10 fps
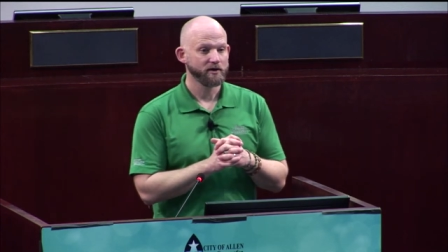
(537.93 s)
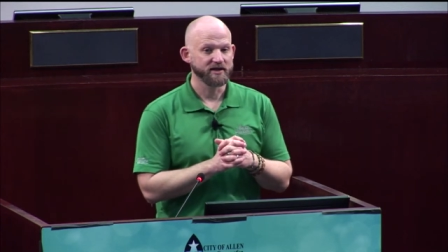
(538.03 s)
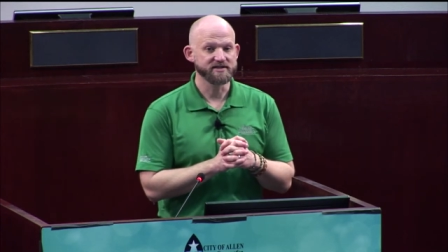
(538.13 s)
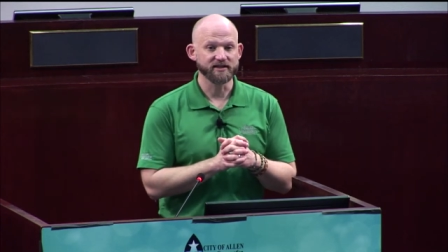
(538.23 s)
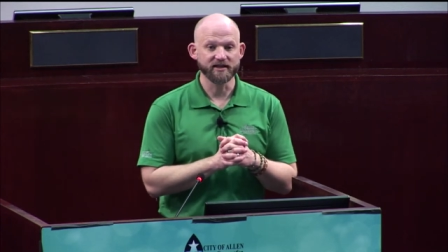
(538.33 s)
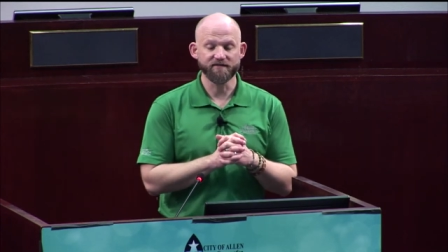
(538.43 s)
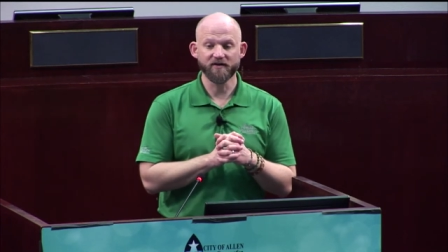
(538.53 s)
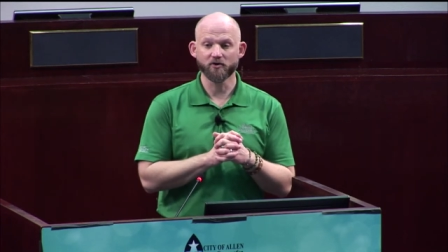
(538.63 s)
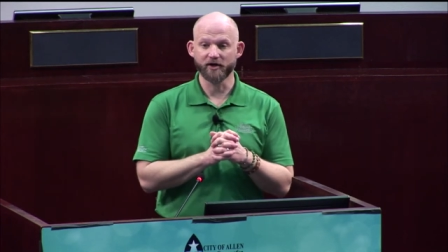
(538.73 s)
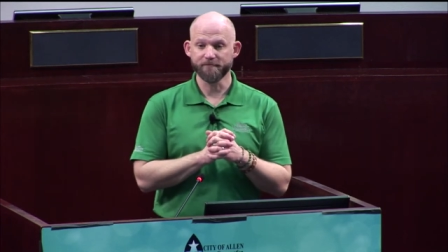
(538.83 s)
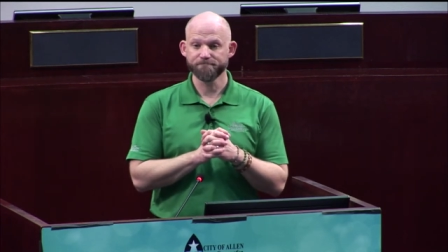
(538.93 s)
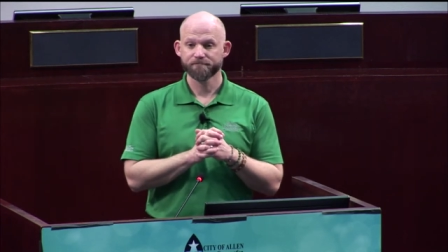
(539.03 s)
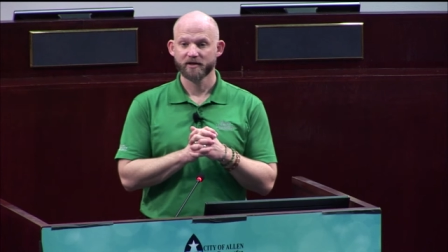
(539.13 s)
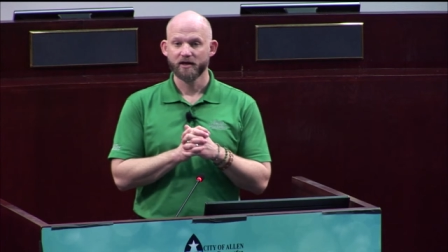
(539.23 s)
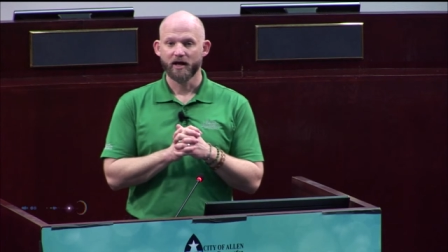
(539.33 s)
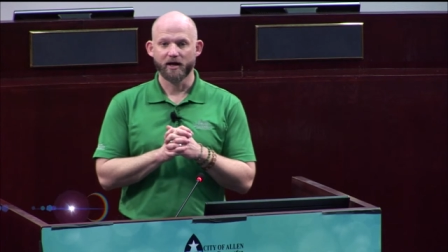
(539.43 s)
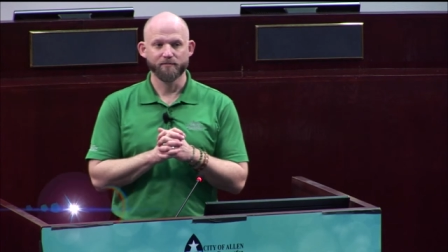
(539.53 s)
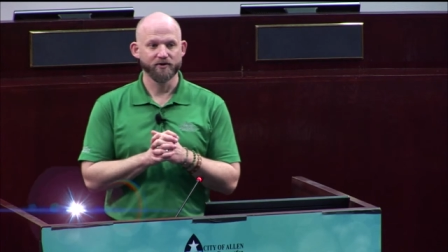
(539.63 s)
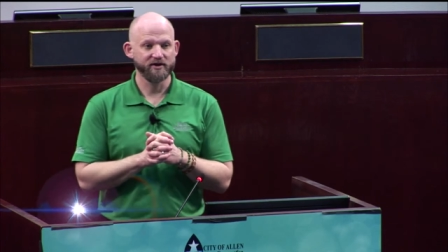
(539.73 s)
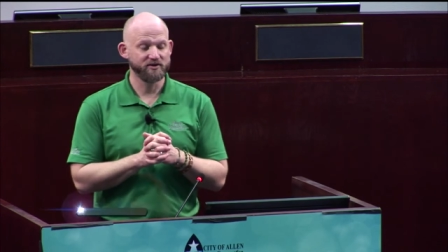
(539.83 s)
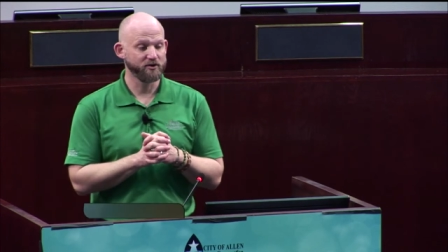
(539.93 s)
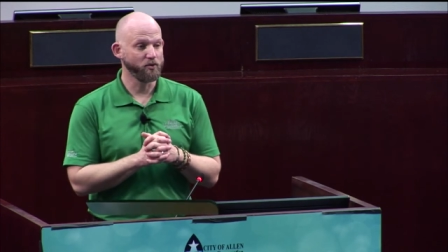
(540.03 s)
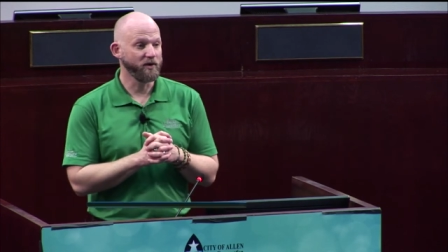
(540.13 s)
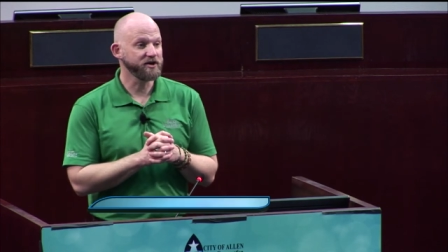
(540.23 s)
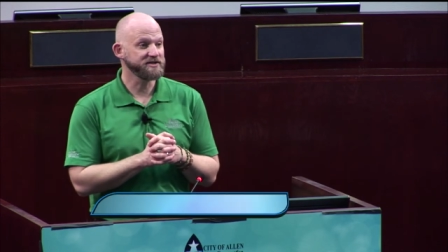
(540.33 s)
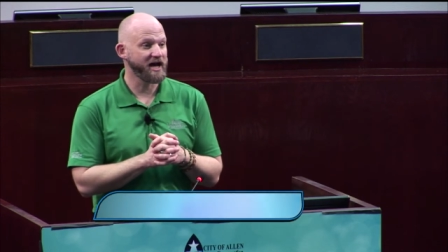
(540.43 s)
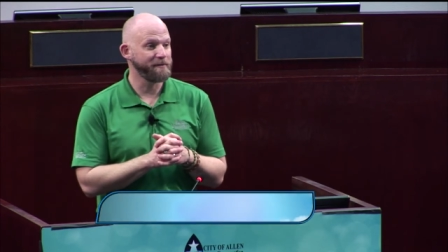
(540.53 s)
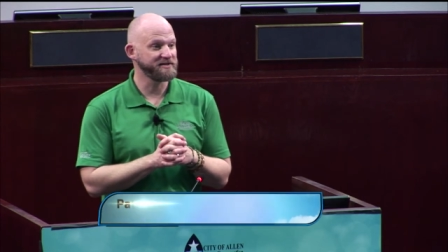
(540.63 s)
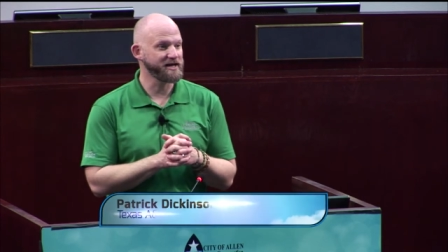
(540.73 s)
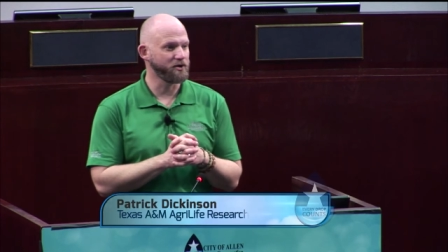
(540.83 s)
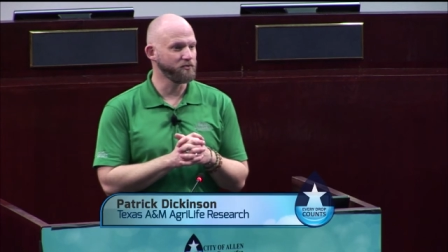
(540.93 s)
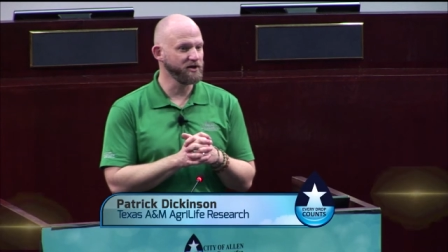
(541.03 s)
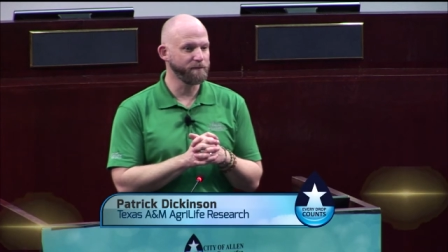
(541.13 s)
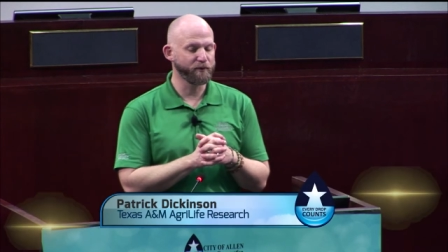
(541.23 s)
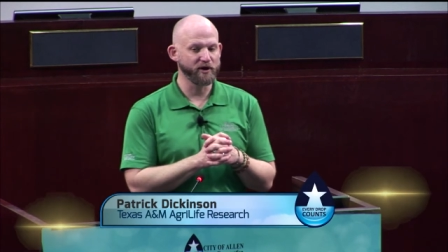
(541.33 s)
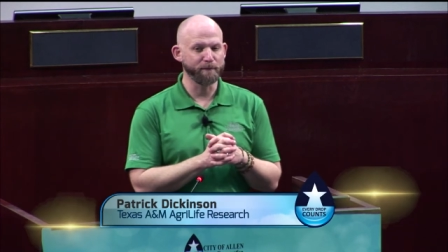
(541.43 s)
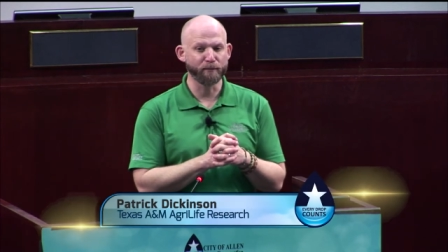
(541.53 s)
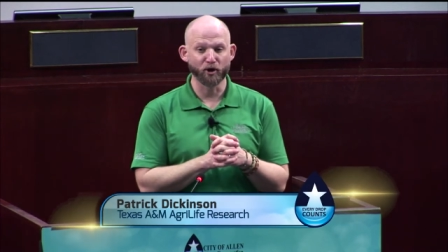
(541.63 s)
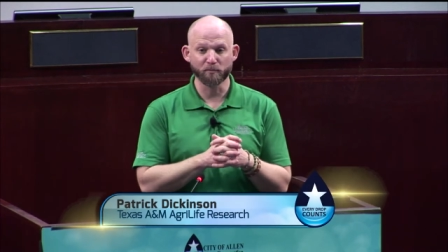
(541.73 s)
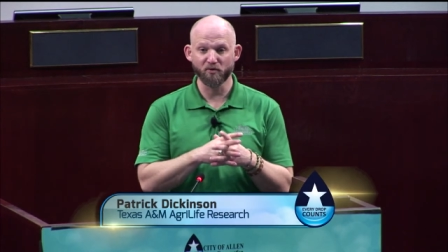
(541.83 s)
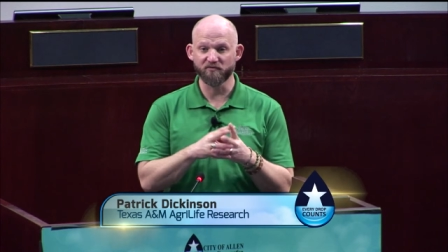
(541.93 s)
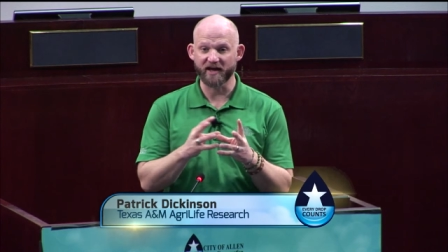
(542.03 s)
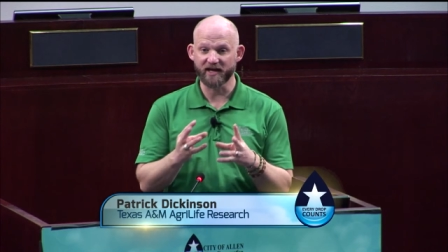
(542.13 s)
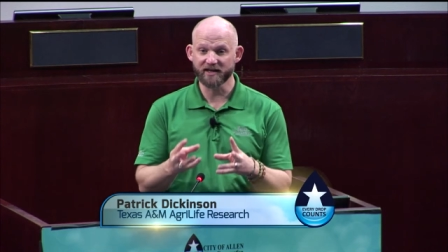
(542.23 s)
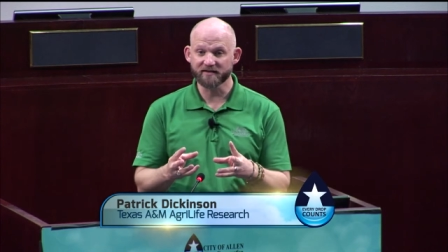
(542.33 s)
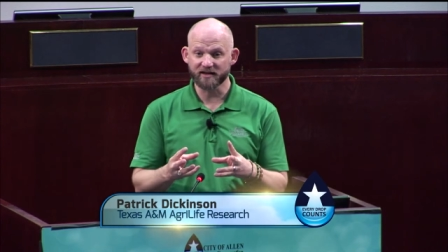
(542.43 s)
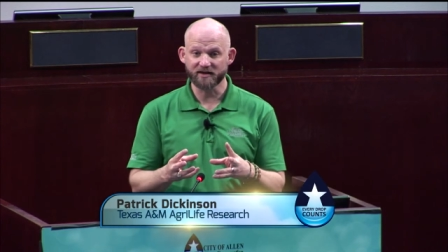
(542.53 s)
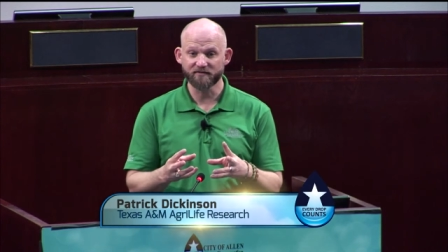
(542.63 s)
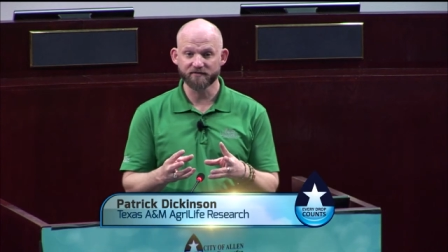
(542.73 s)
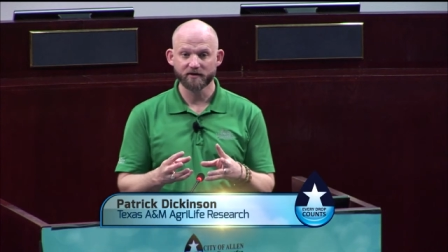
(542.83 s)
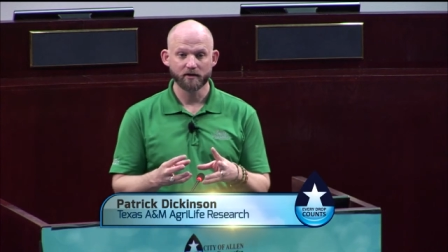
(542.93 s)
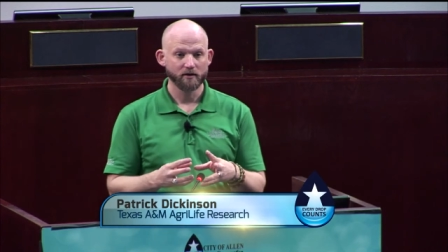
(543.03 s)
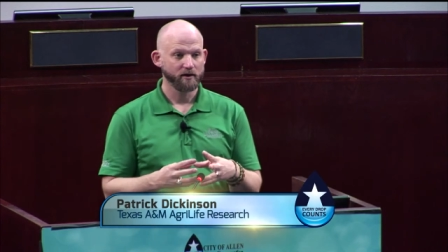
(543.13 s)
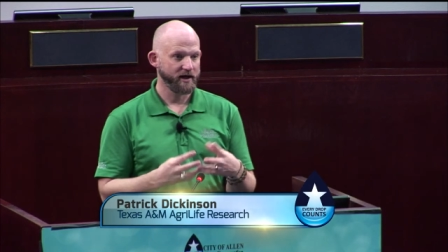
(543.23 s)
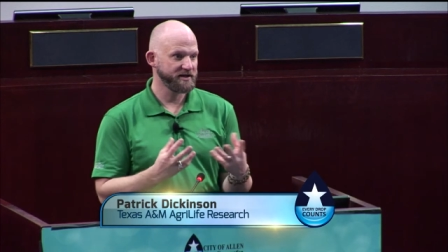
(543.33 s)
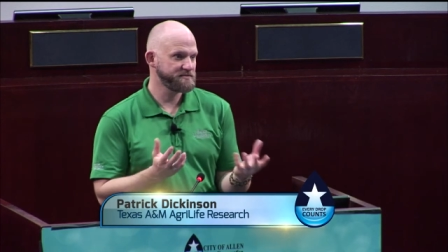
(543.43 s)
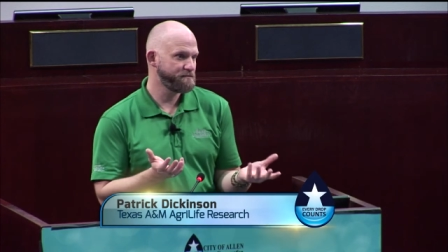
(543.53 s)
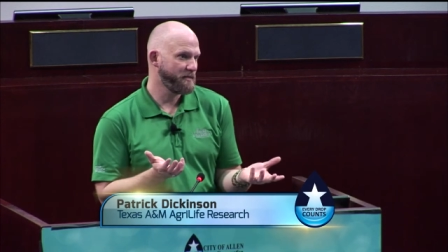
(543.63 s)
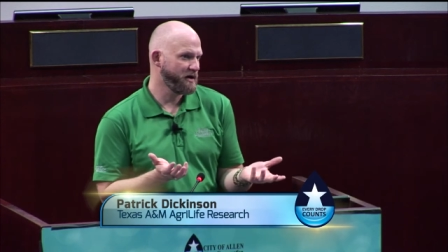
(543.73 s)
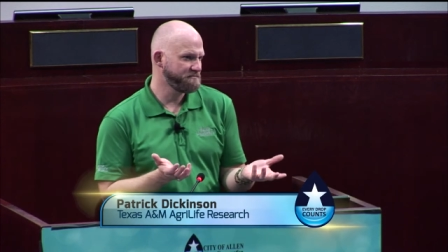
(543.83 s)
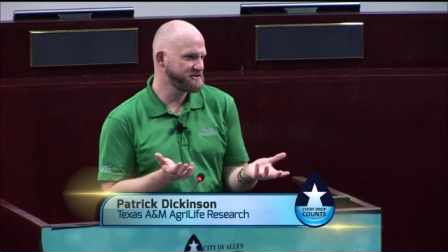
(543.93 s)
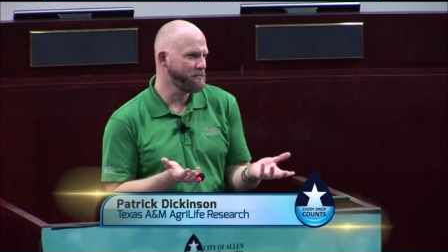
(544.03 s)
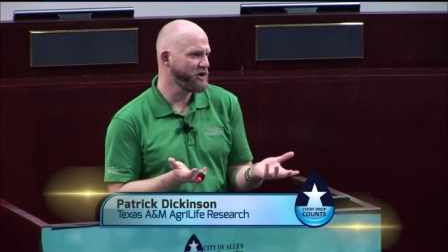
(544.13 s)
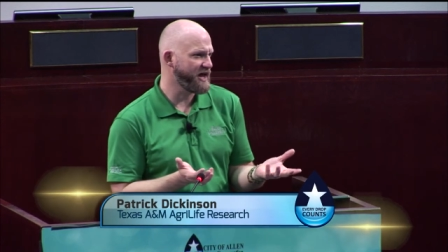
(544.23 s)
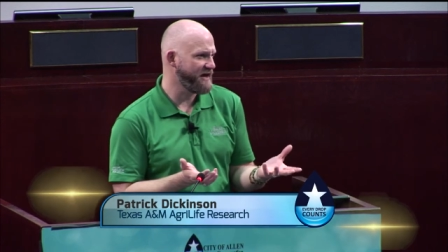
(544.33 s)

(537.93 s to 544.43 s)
It's a leafy green. Um, pretty, during the wintertime, it's got a really pretty purple vein in the leaf, and it's somewhat